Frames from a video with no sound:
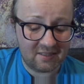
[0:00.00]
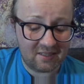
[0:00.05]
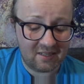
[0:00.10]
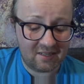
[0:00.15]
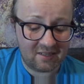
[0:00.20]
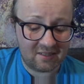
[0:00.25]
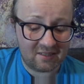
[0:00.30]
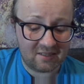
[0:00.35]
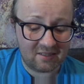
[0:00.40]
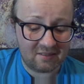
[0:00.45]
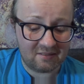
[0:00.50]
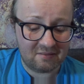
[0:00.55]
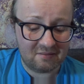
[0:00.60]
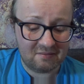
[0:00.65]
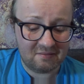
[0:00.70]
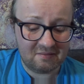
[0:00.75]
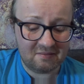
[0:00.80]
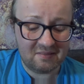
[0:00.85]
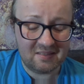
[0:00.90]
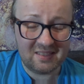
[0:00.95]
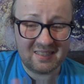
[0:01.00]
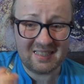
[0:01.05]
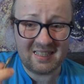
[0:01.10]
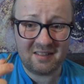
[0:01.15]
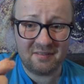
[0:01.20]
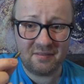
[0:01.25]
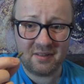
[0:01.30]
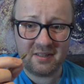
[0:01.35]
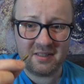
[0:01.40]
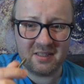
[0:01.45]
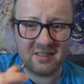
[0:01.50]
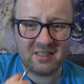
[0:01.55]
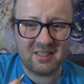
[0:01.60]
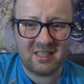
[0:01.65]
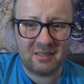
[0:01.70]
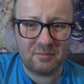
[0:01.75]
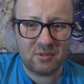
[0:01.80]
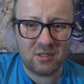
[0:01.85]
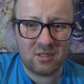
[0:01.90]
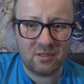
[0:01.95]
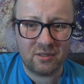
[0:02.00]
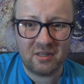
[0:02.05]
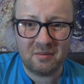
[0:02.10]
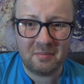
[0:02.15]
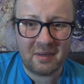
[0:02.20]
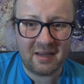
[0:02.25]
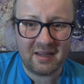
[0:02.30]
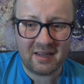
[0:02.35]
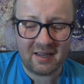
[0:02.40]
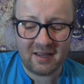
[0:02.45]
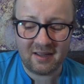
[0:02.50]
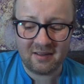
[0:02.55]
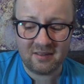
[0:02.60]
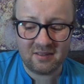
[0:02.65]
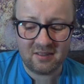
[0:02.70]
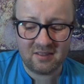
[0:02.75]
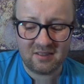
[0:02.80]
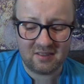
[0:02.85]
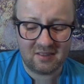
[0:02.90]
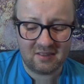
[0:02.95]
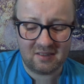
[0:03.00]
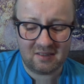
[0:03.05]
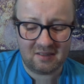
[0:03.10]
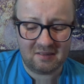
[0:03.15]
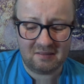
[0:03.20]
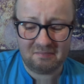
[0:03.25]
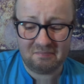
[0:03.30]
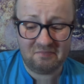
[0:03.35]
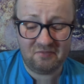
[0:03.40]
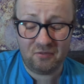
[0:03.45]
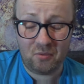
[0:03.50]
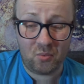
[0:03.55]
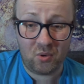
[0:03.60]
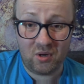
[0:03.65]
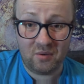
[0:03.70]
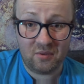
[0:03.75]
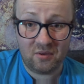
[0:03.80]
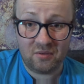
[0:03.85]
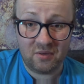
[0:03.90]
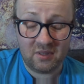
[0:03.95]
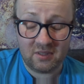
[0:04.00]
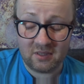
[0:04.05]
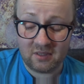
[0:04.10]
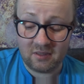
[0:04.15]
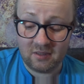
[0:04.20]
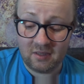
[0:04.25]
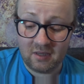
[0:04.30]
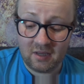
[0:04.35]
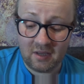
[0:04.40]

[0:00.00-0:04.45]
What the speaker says: I find it slips a lot in my hands for whatever reason.